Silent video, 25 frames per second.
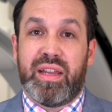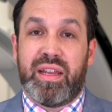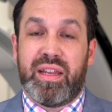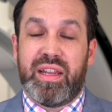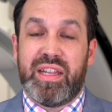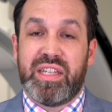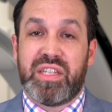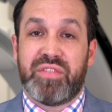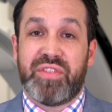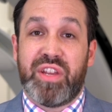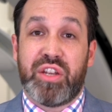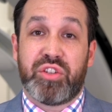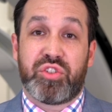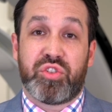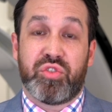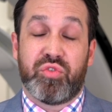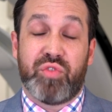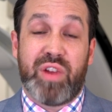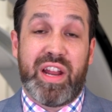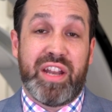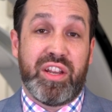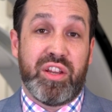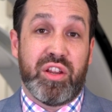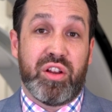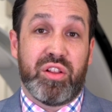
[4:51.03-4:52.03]
Interventional
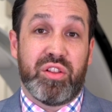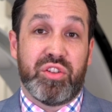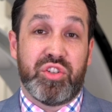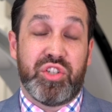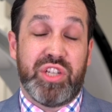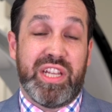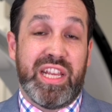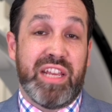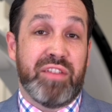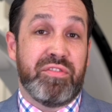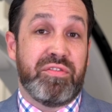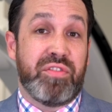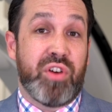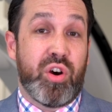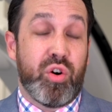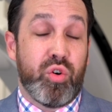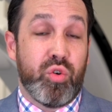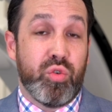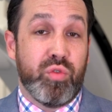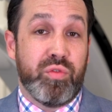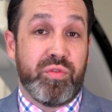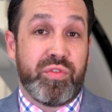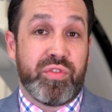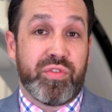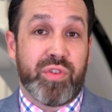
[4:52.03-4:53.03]
radiology
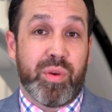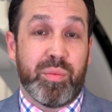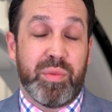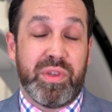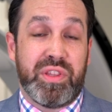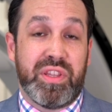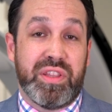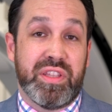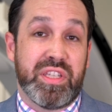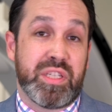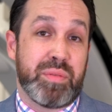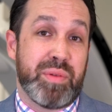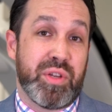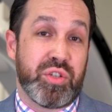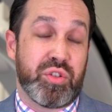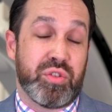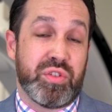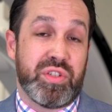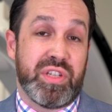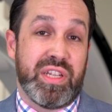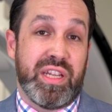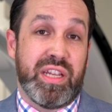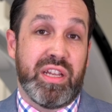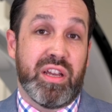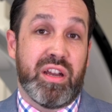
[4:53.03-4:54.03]
evolved from within the
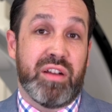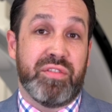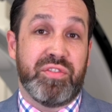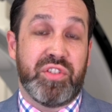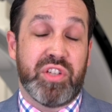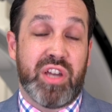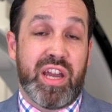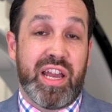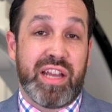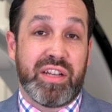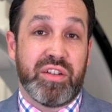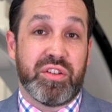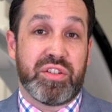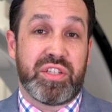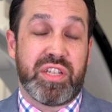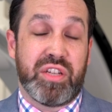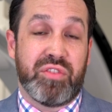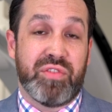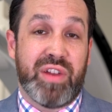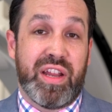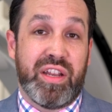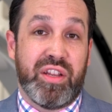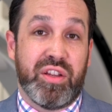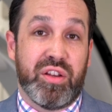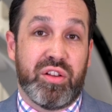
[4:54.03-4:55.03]
specialty of diagnostic
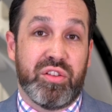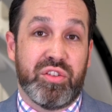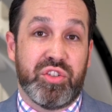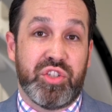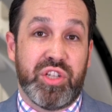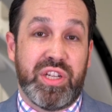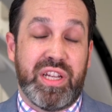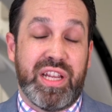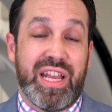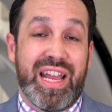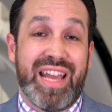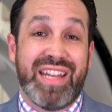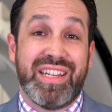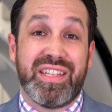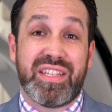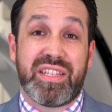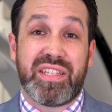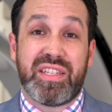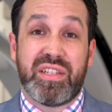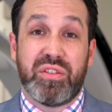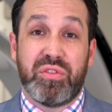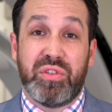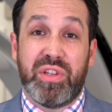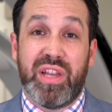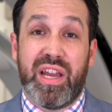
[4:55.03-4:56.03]
radiology and is
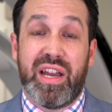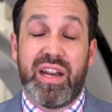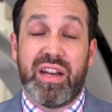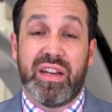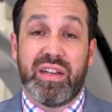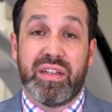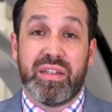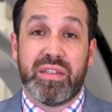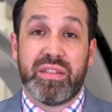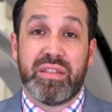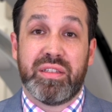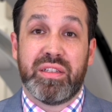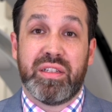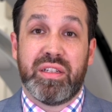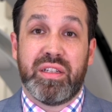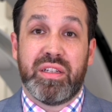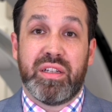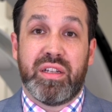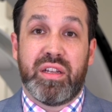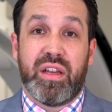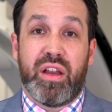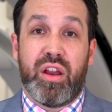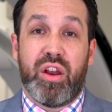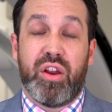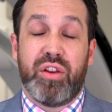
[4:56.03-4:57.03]
still young,
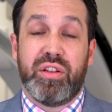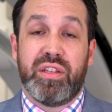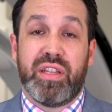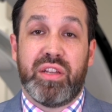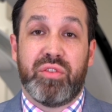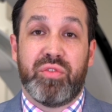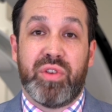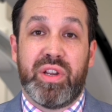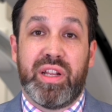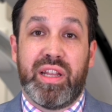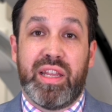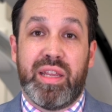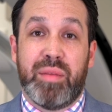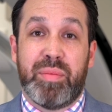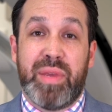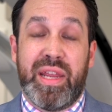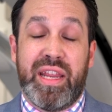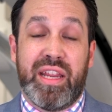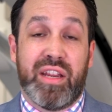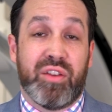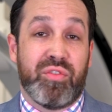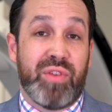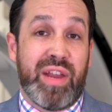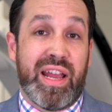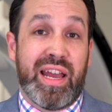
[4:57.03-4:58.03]
only really
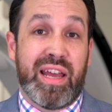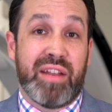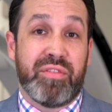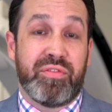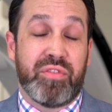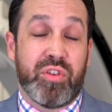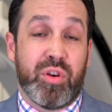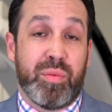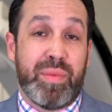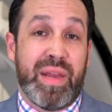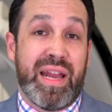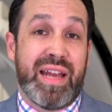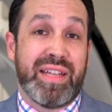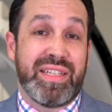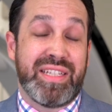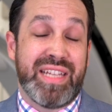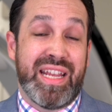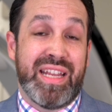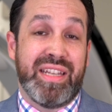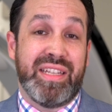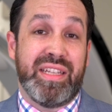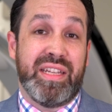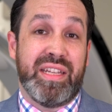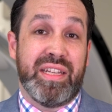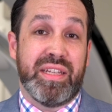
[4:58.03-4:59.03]
being around for about
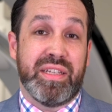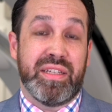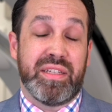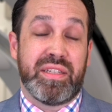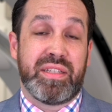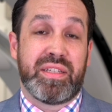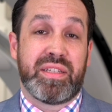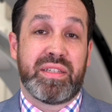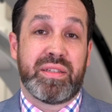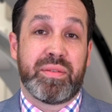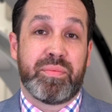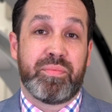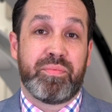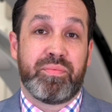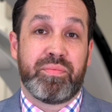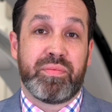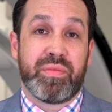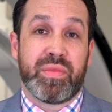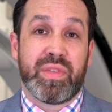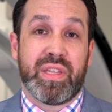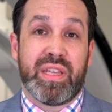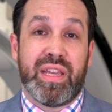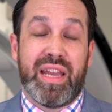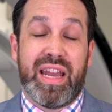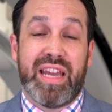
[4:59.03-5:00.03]
10 years.
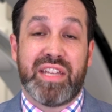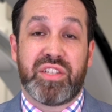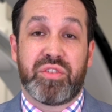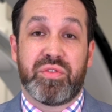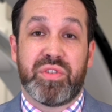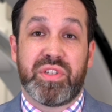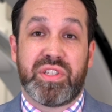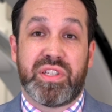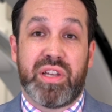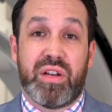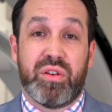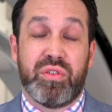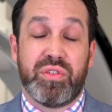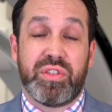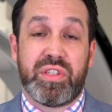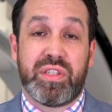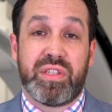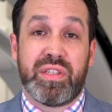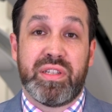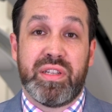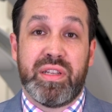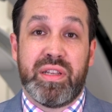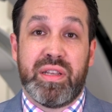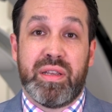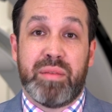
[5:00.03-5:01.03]
As a
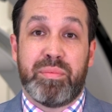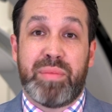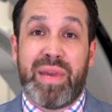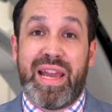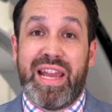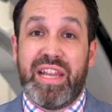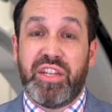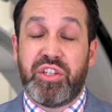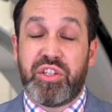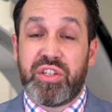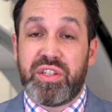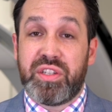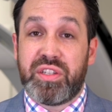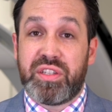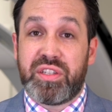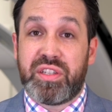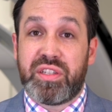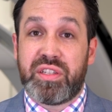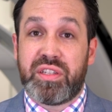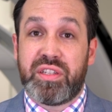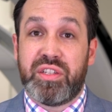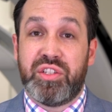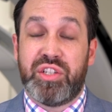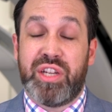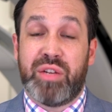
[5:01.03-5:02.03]
result,
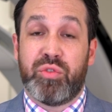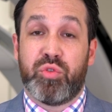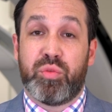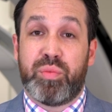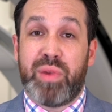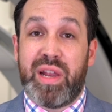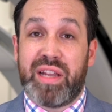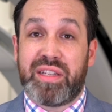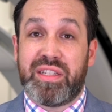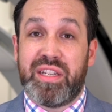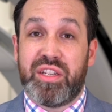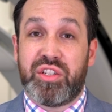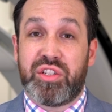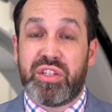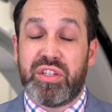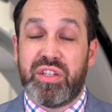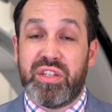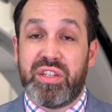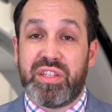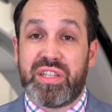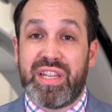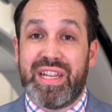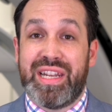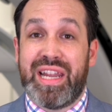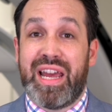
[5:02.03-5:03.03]
patients, general
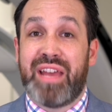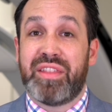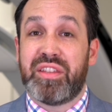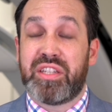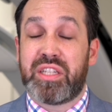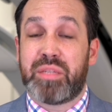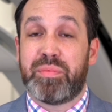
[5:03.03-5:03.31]
practitioners and other